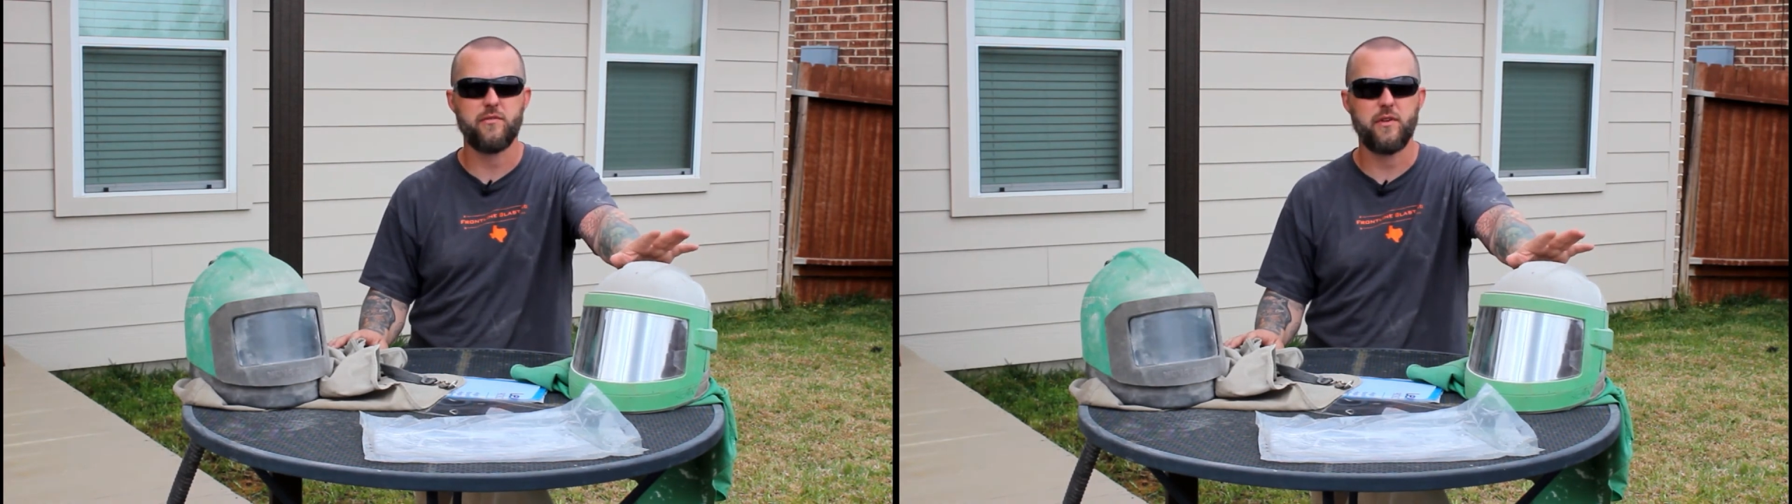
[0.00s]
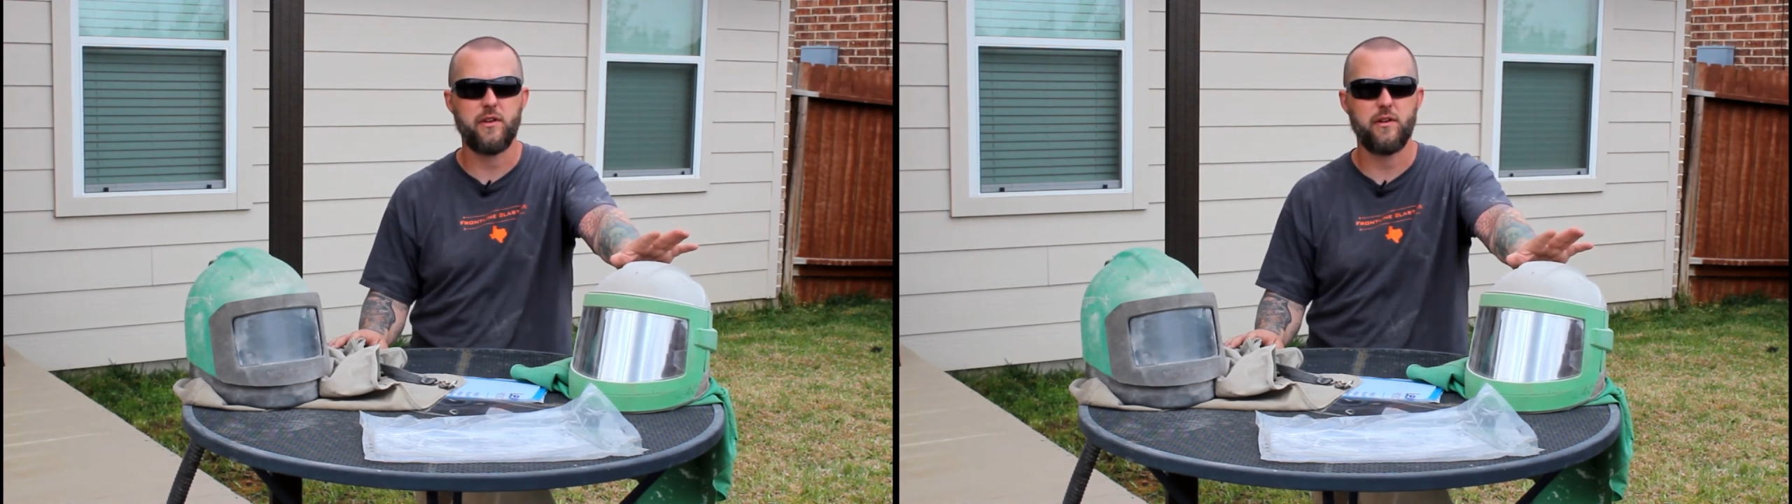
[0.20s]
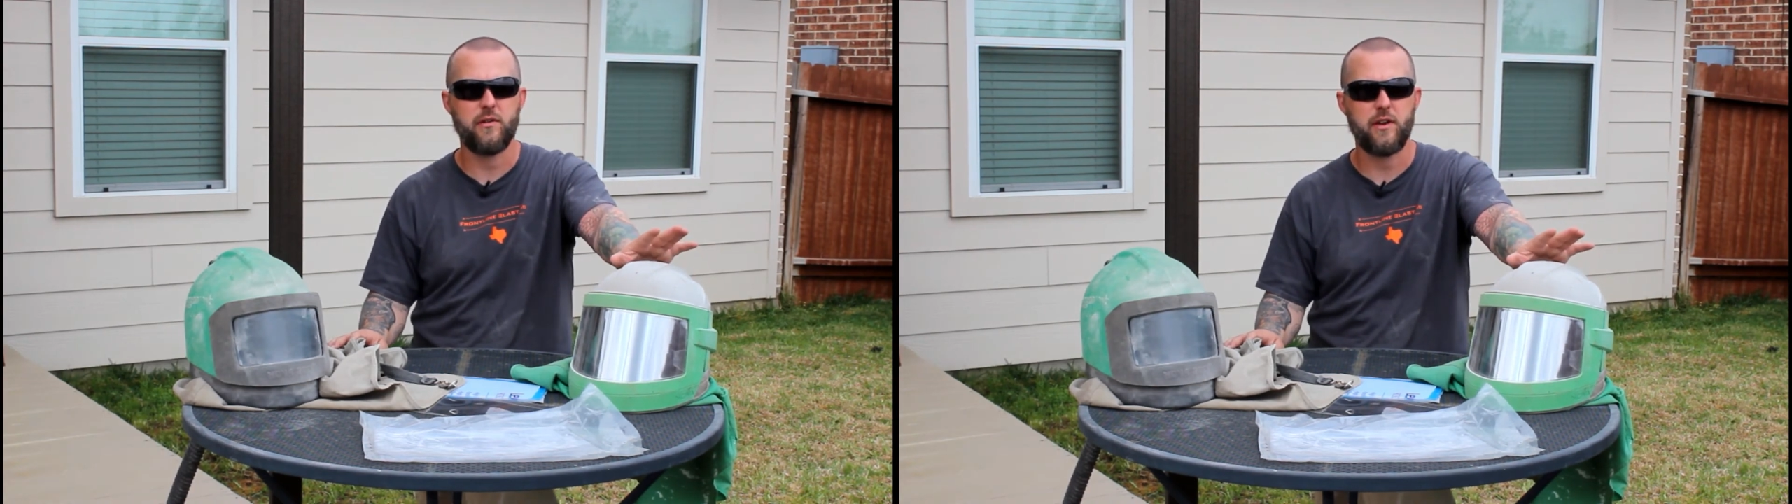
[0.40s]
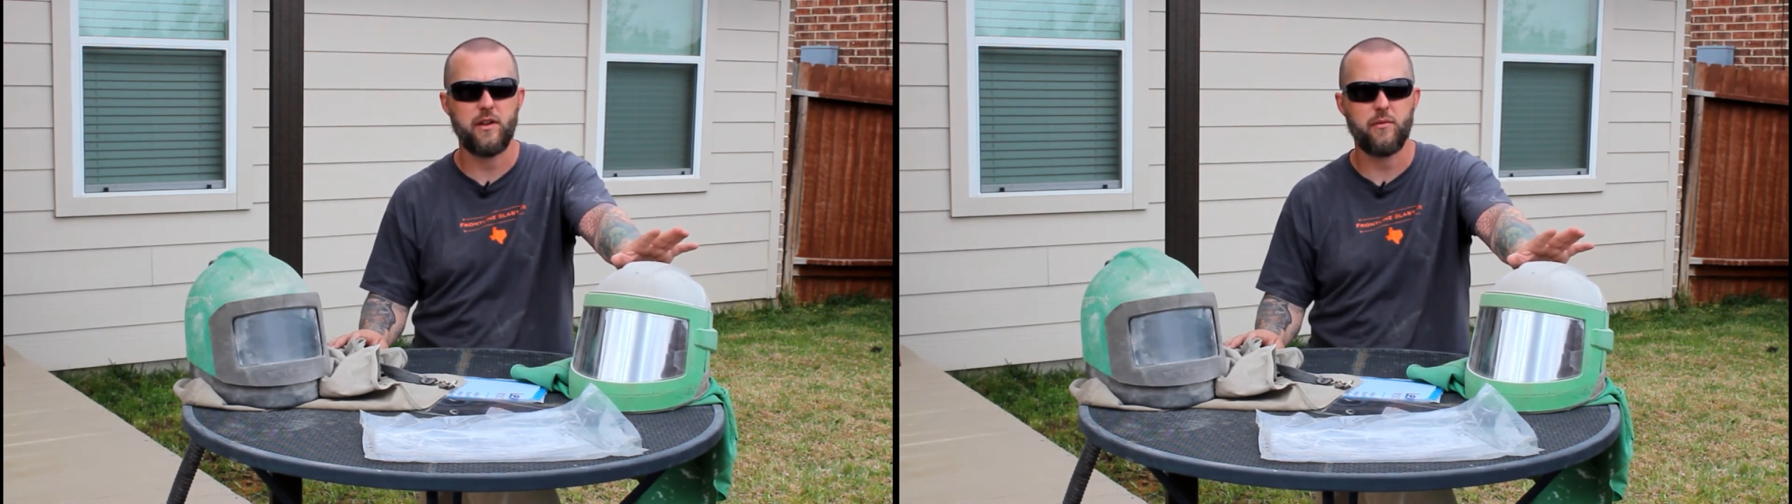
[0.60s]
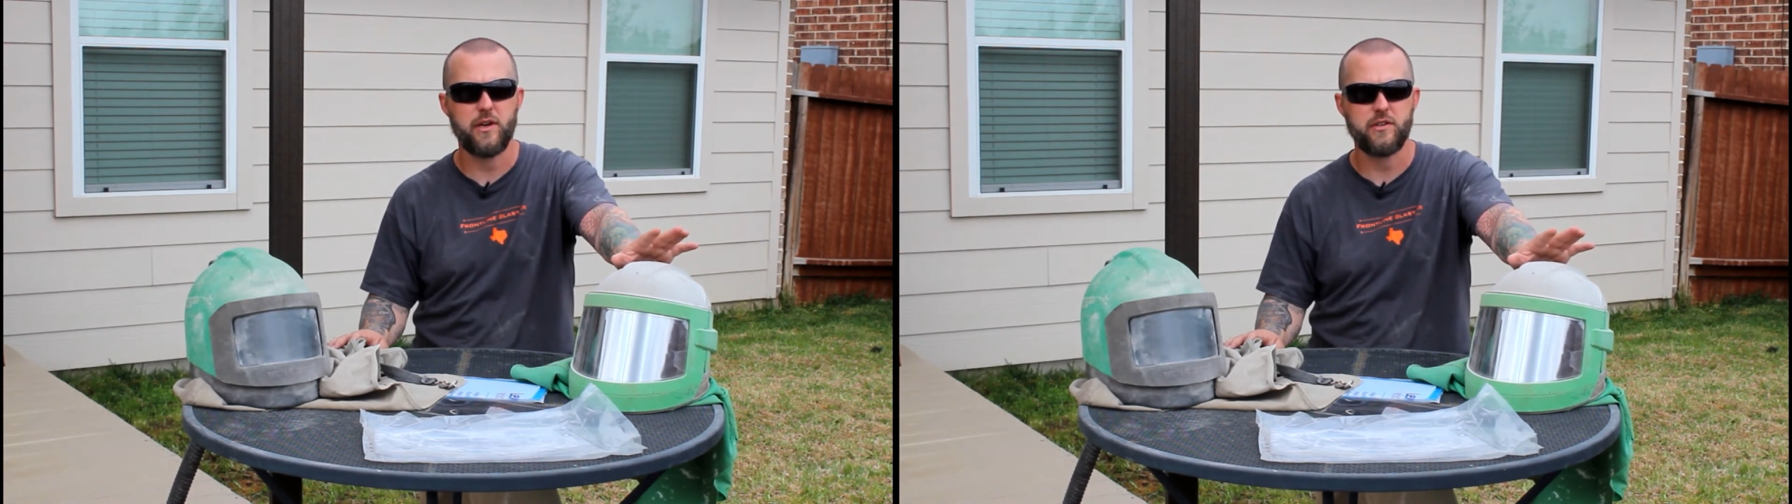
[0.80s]
video in
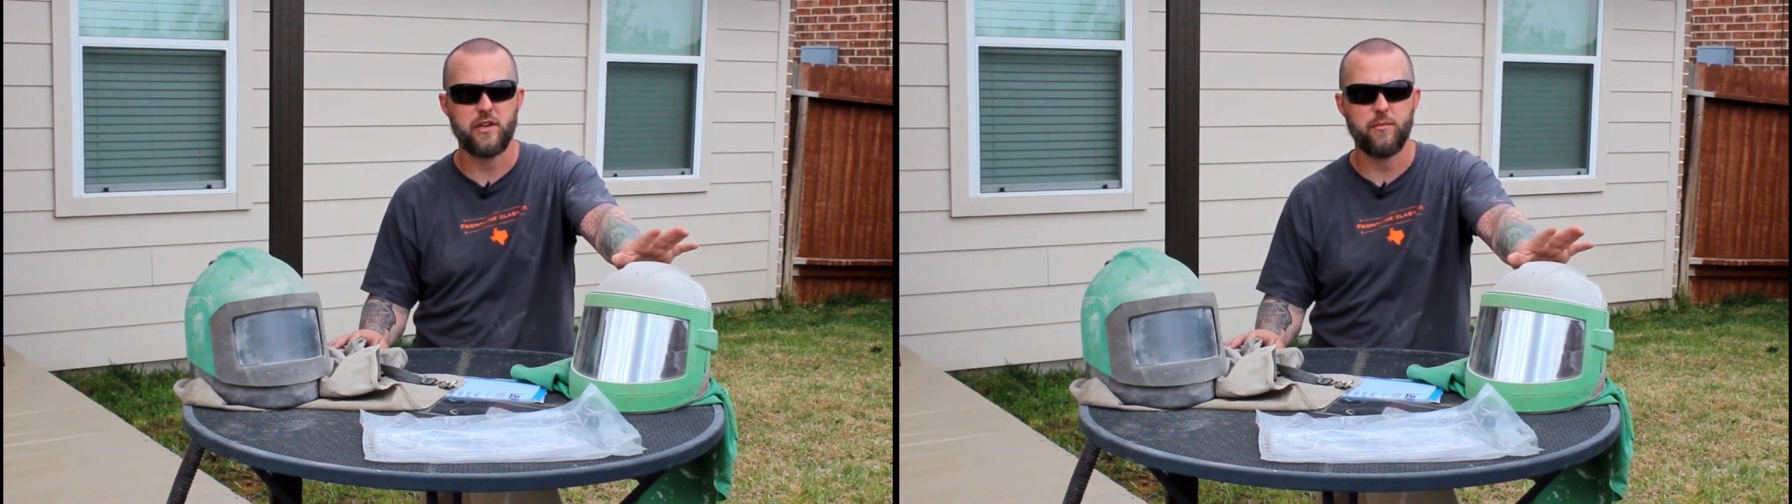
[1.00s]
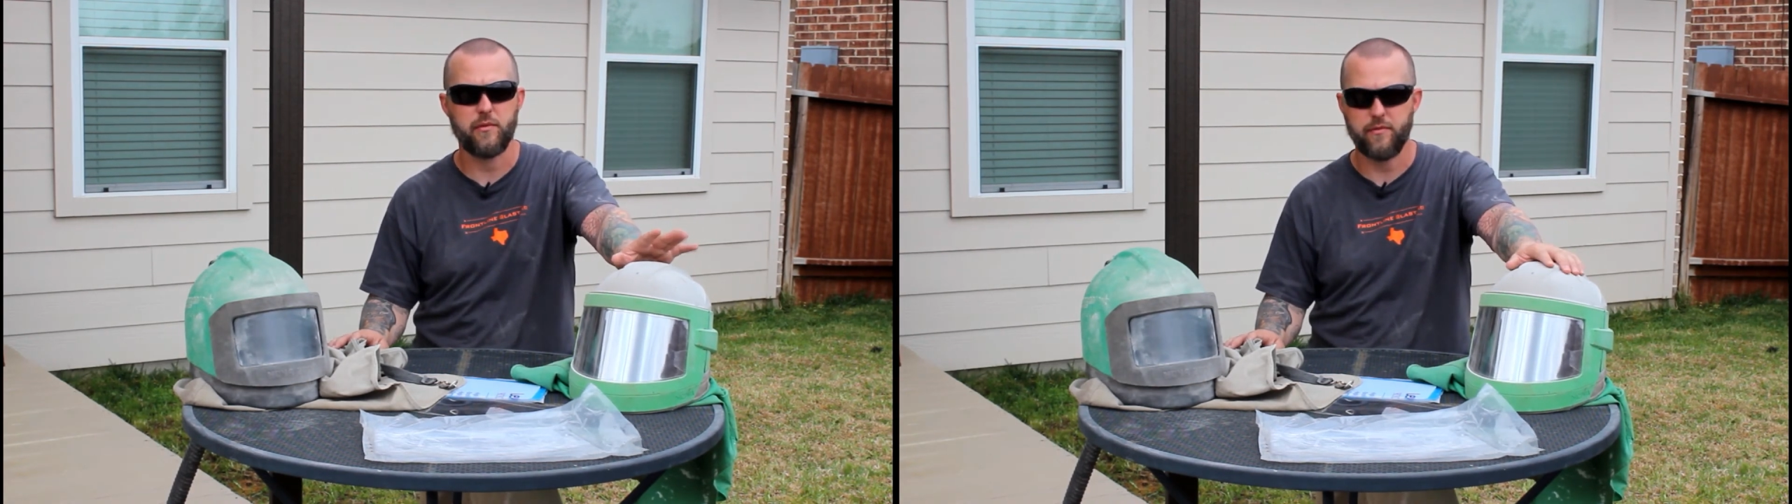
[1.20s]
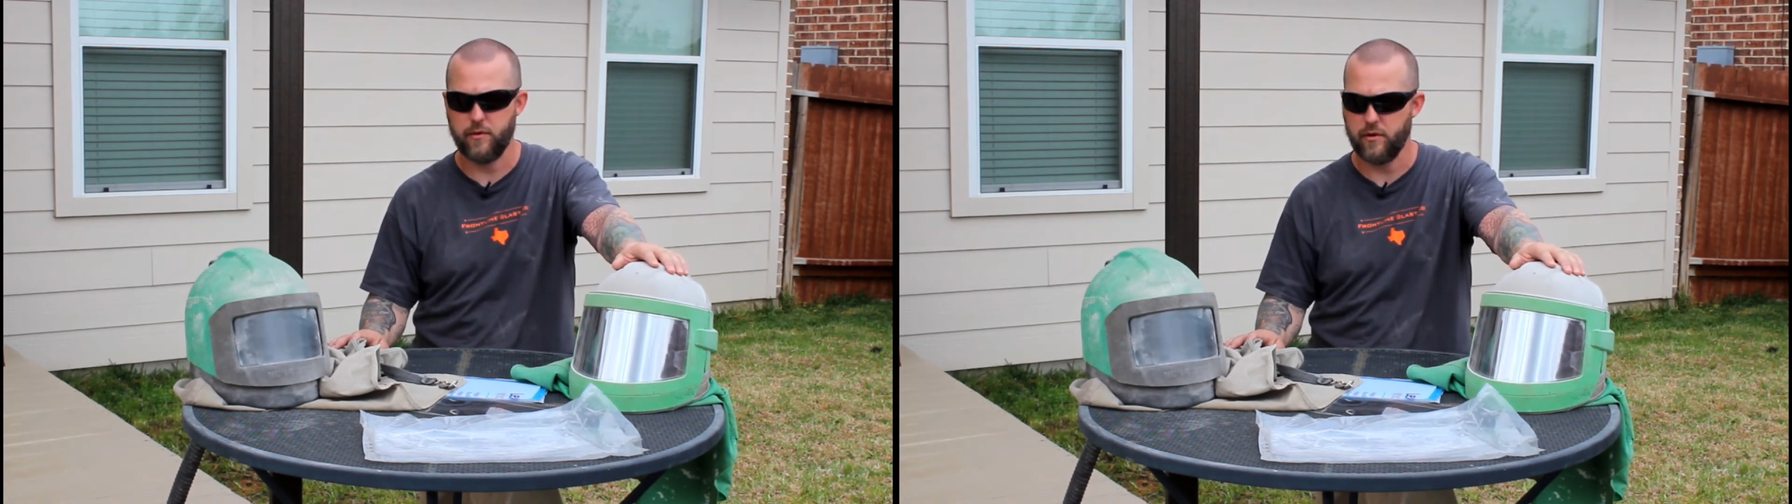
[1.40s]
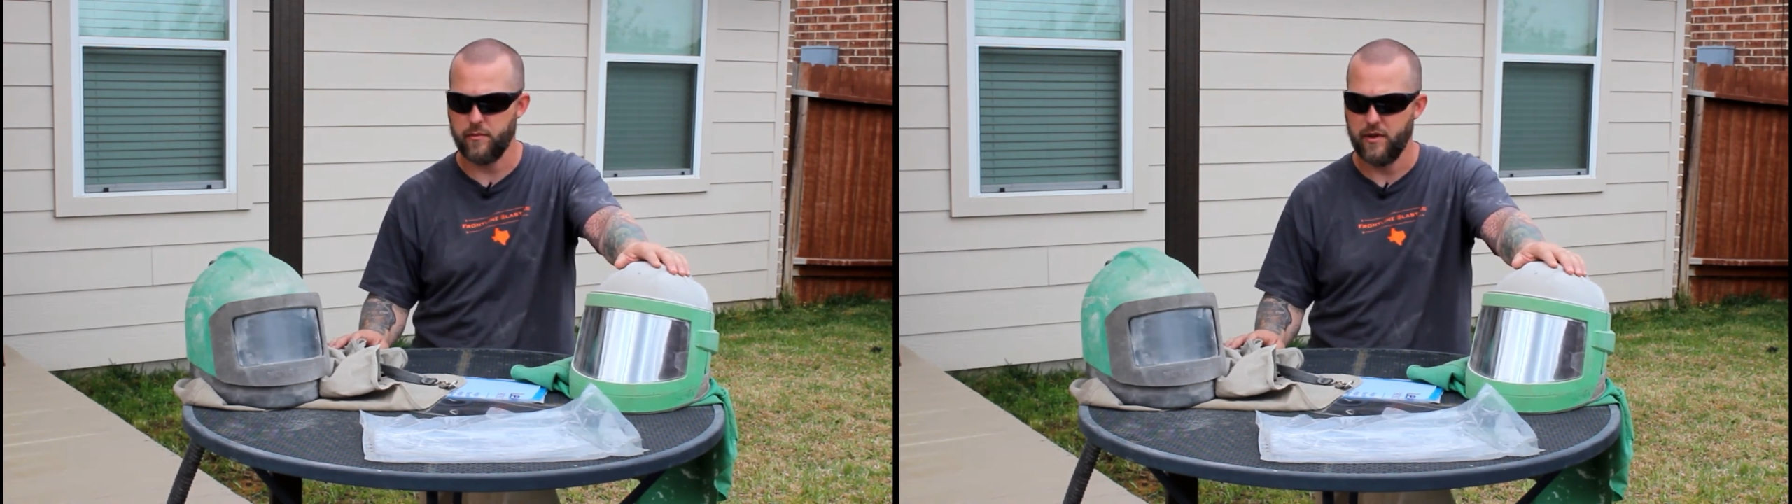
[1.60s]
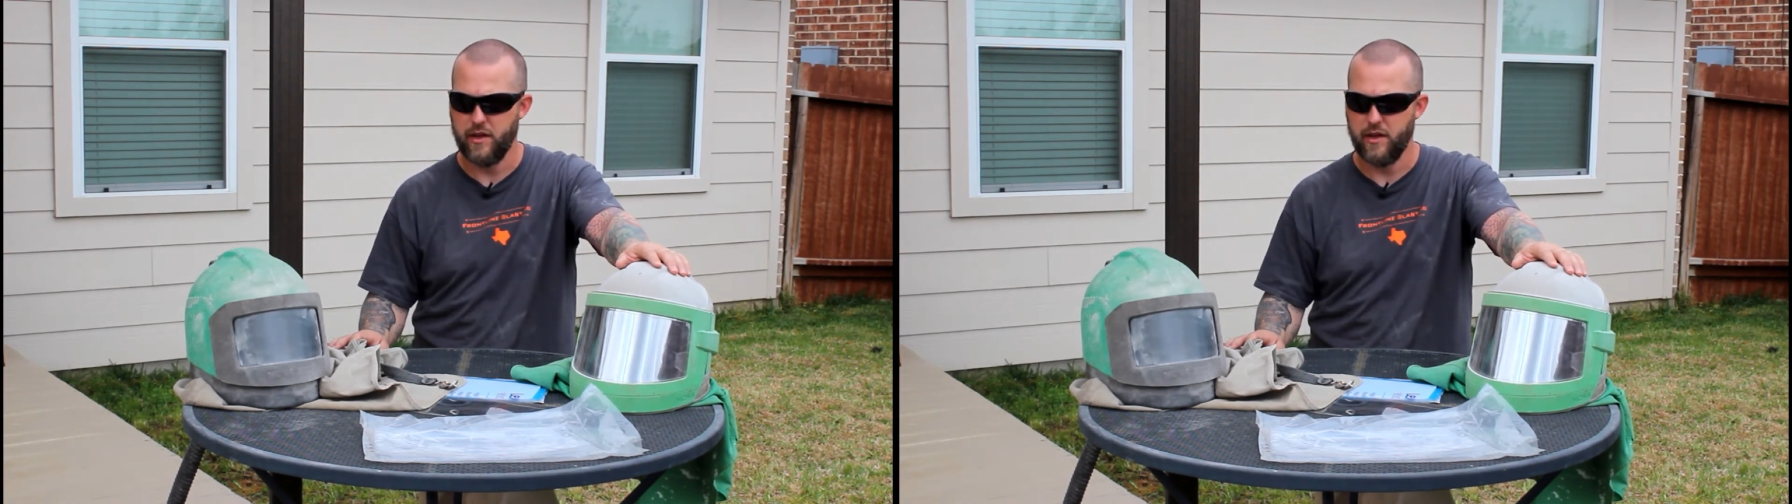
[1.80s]
any way, shape or form.